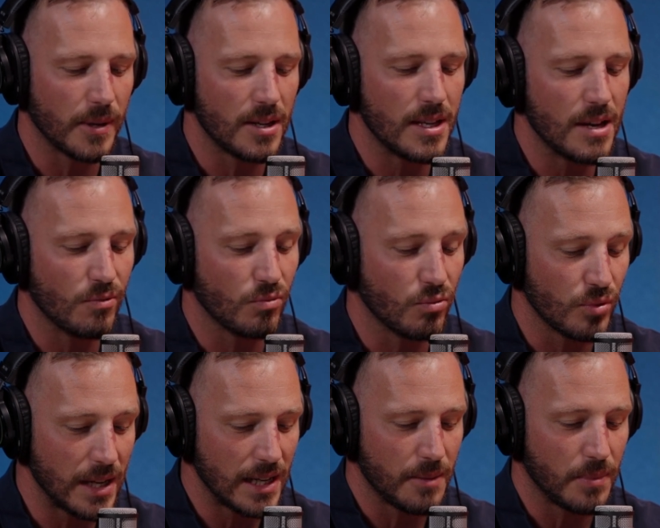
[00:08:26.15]
But you get
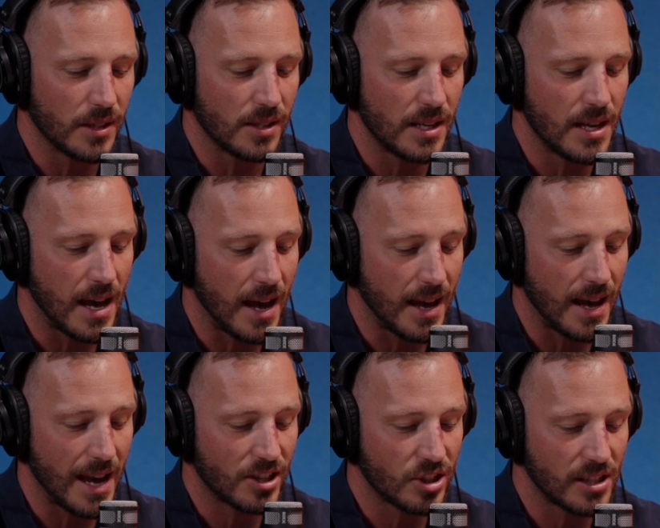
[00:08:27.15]
really busy
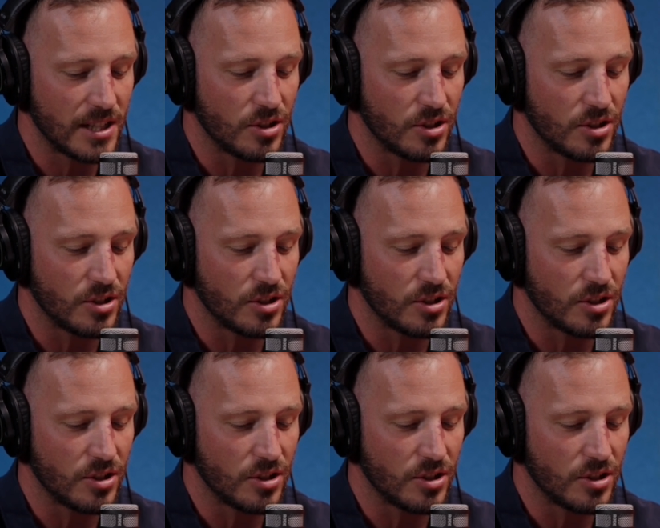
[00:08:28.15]
actually